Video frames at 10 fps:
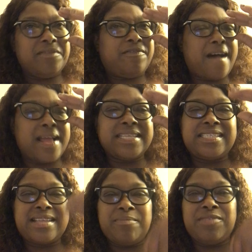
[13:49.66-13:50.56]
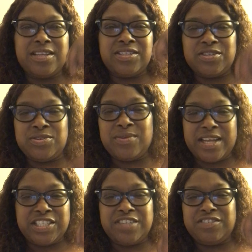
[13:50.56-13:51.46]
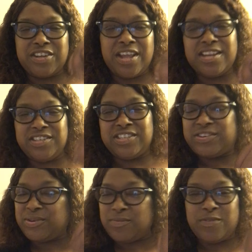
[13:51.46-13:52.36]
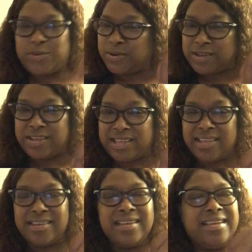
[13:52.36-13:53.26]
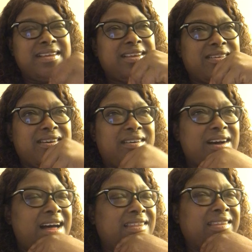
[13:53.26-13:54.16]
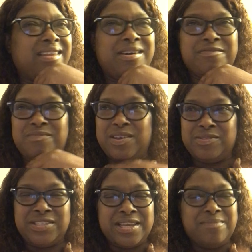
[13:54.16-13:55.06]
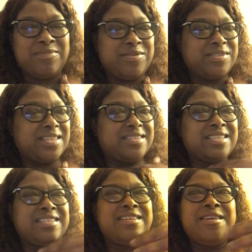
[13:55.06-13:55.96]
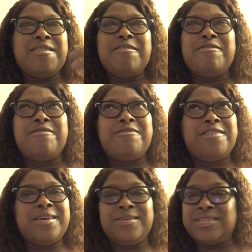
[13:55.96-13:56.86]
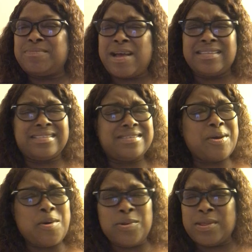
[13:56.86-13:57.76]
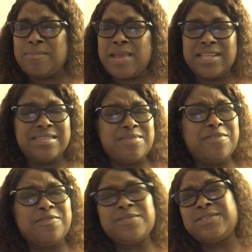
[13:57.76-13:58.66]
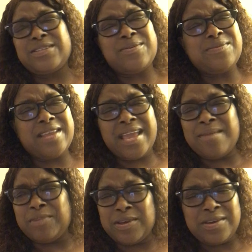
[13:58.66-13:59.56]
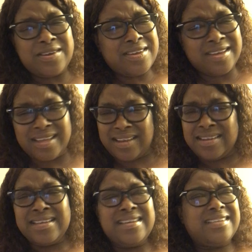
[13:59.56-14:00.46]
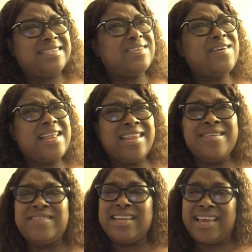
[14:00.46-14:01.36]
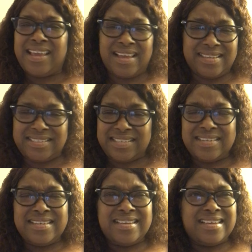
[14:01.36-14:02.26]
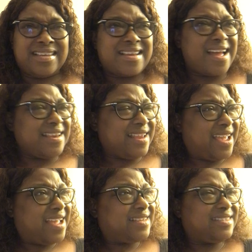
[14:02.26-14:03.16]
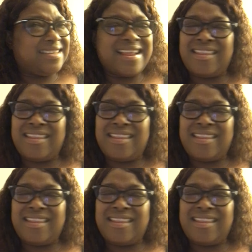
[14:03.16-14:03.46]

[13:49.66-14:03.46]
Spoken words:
Find something to do that shifts your energy so you feel good. I love music. Music just fills my soul. It makes me feel so damn good. So I love to dance. I dance and I